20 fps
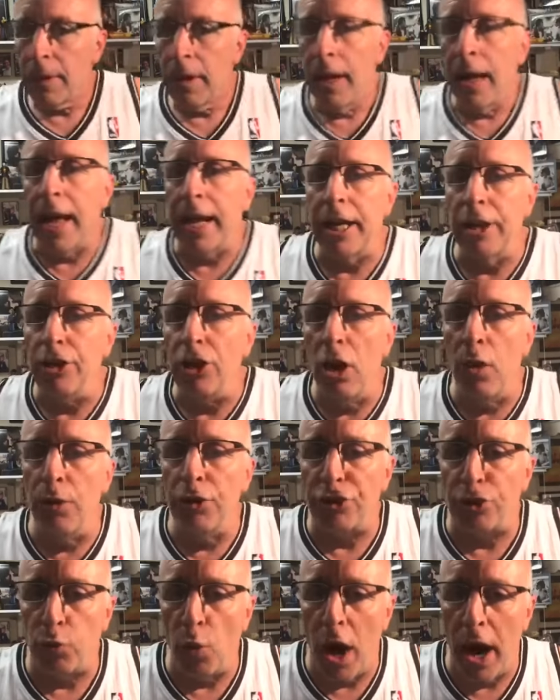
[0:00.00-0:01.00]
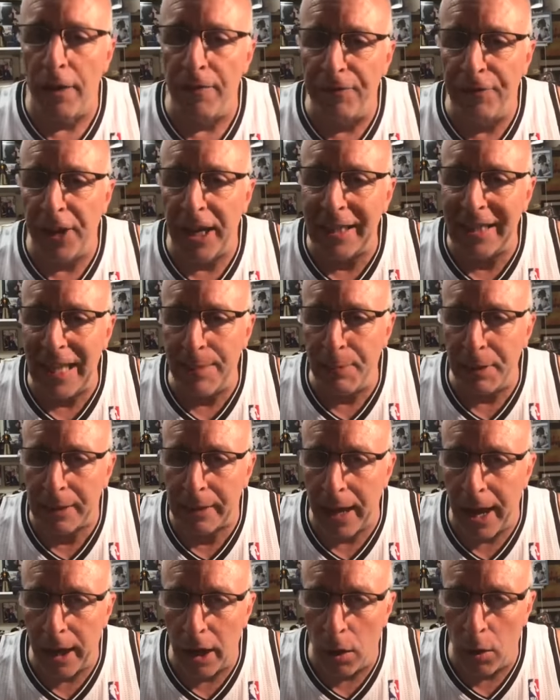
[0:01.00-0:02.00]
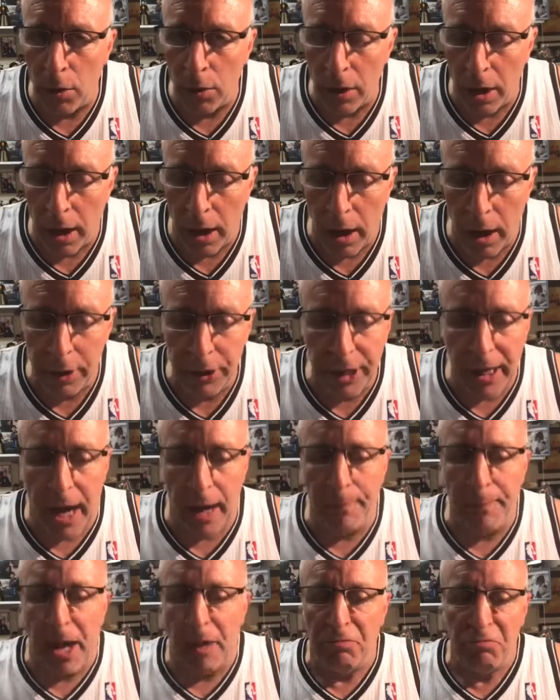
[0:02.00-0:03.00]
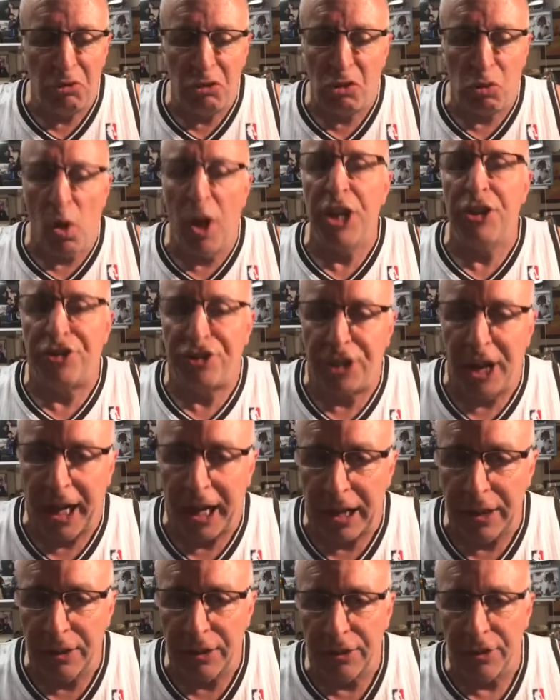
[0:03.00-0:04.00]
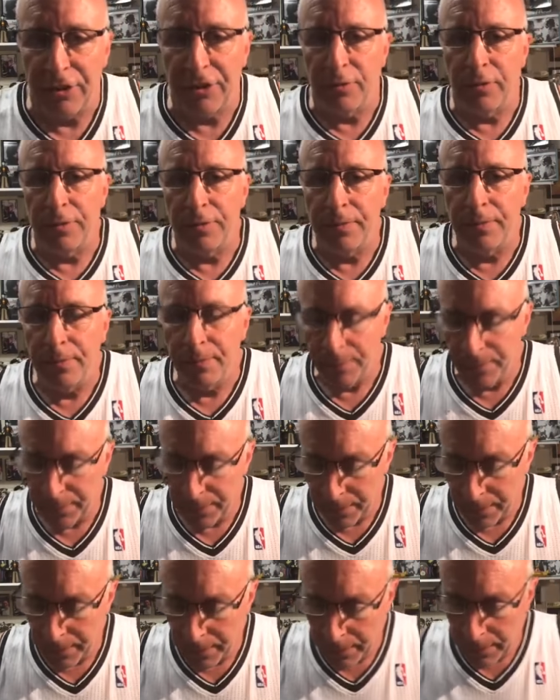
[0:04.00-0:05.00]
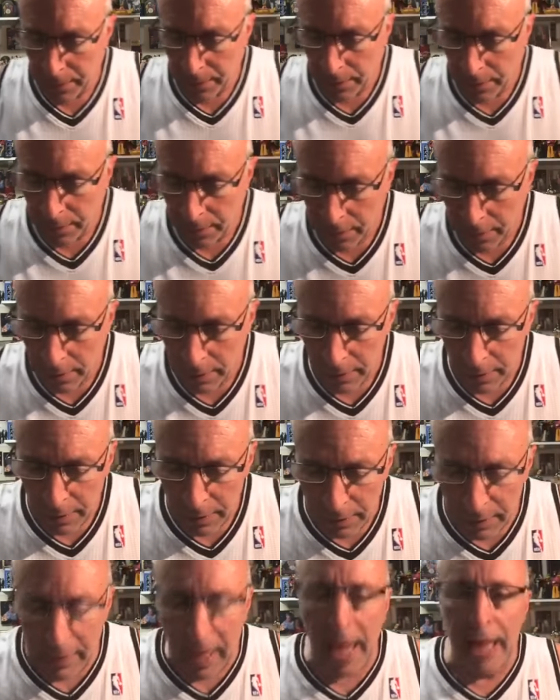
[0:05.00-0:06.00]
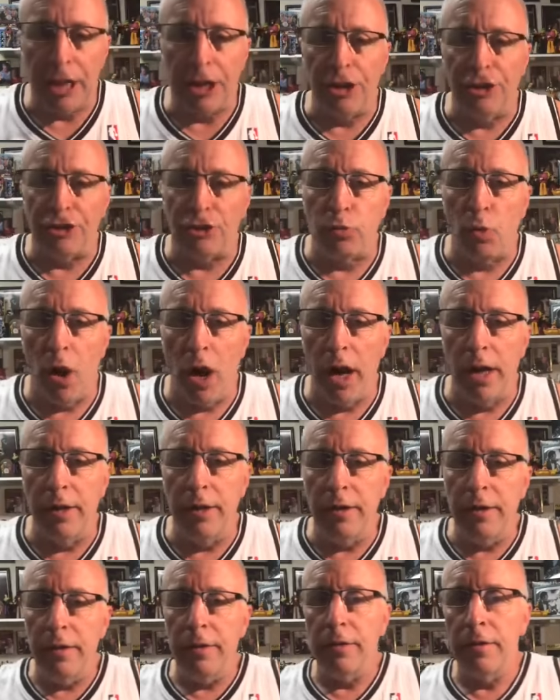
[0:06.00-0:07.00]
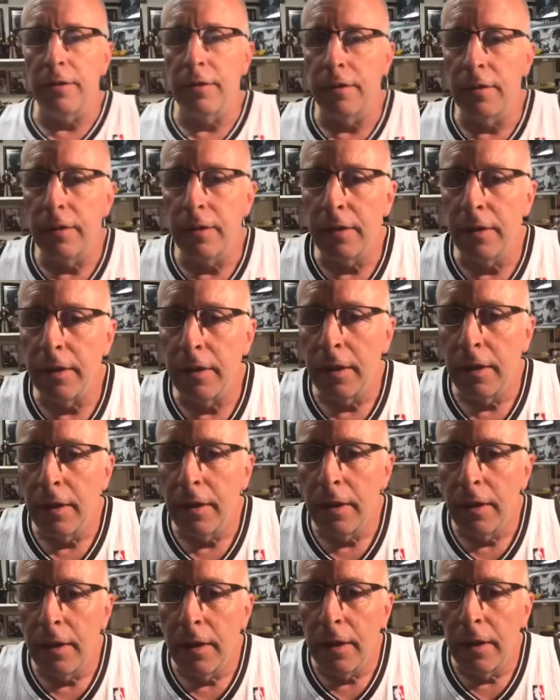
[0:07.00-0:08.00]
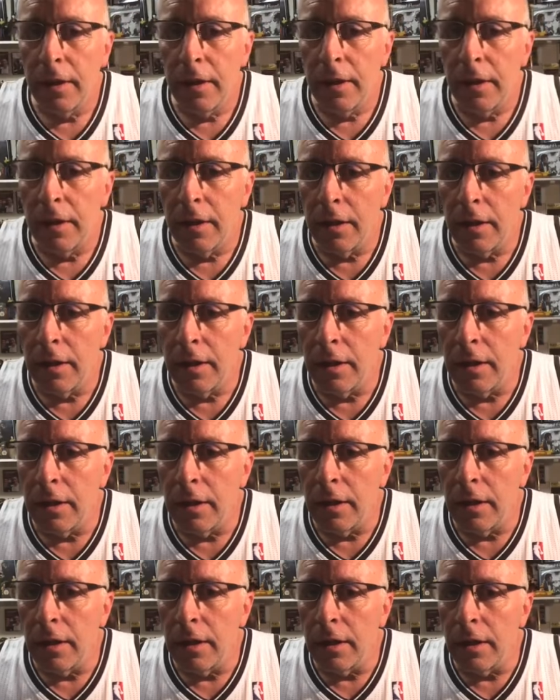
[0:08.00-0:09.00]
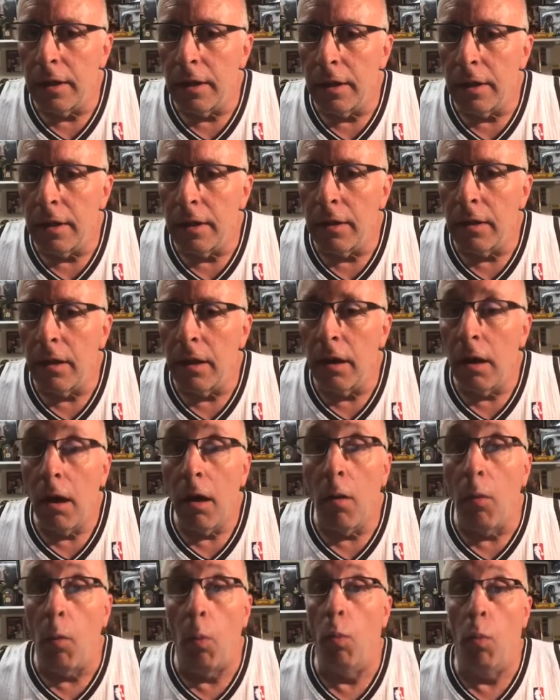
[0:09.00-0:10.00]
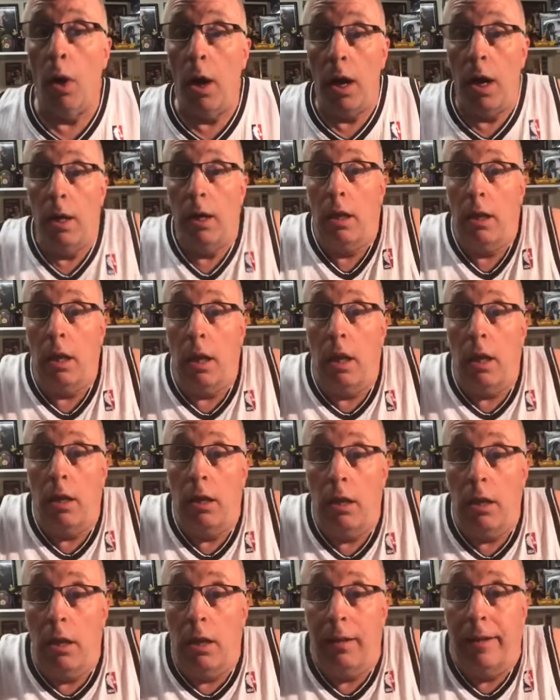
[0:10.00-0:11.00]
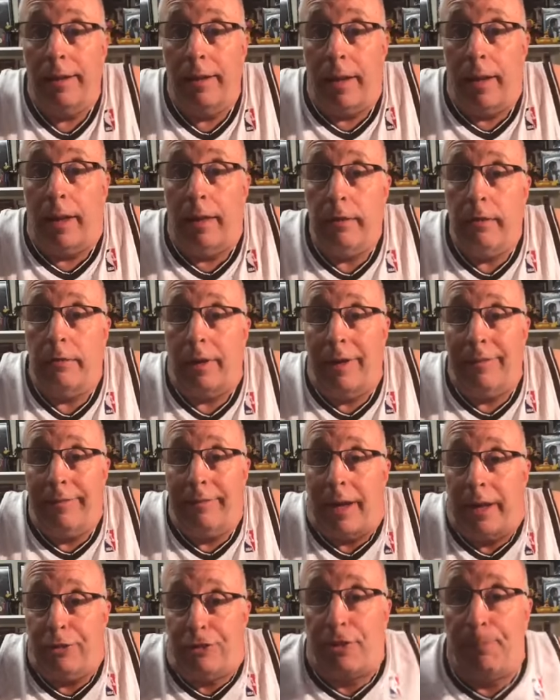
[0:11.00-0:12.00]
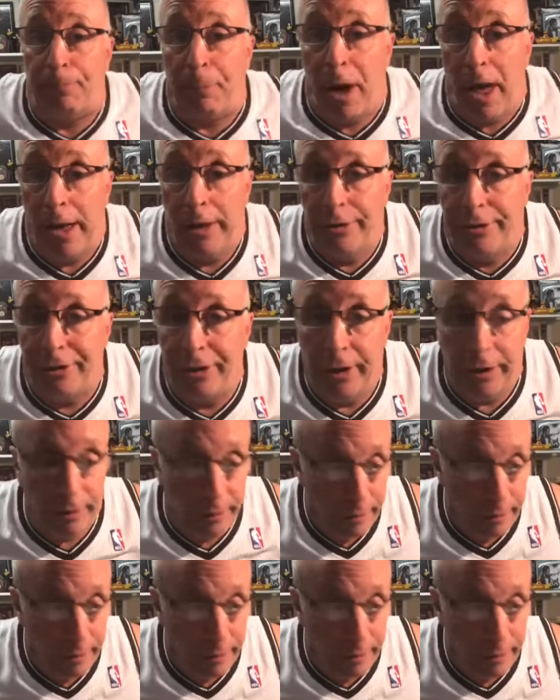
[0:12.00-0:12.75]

How you doing, Swan? Vic DiBitetto. Uh, you got about twenty seconds. You're the best. Thank you, Swan. I can't believe you called me. You said it was going to take weeks. Well, uh, I, I, I surprised you.